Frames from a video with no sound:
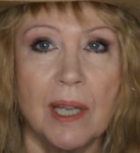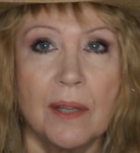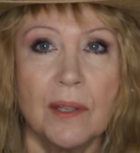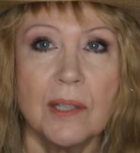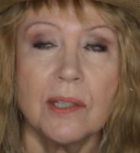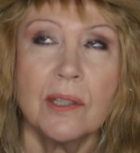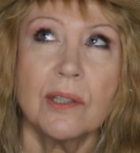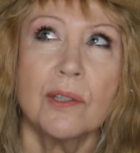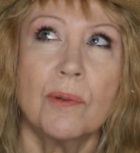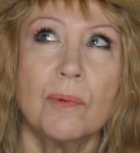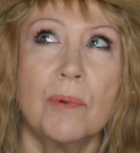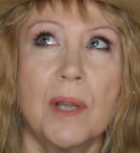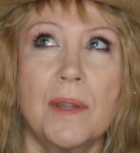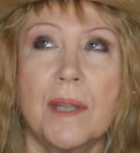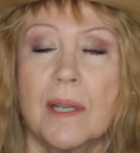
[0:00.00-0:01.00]
and this is the
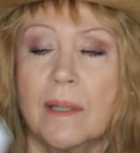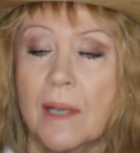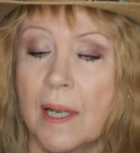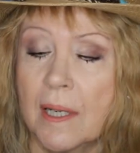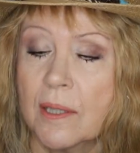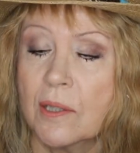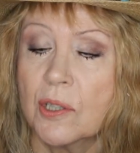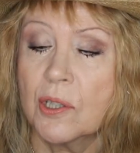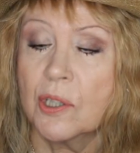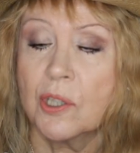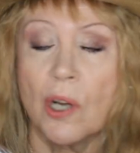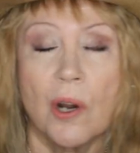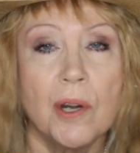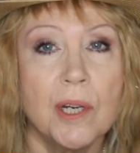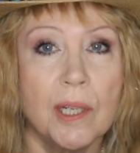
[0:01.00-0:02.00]
one that kind of
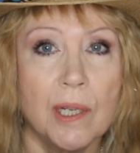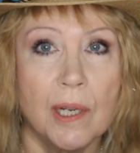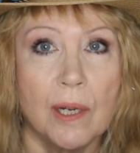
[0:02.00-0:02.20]
started